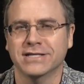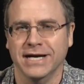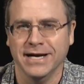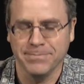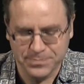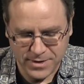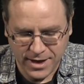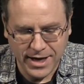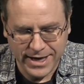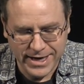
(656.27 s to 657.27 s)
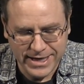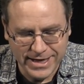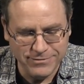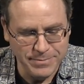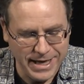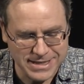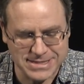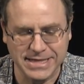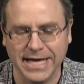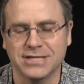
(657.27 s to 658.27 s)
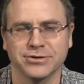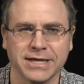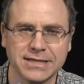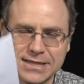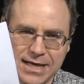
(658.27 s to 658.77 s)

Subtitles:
time, and I never managed to get to it.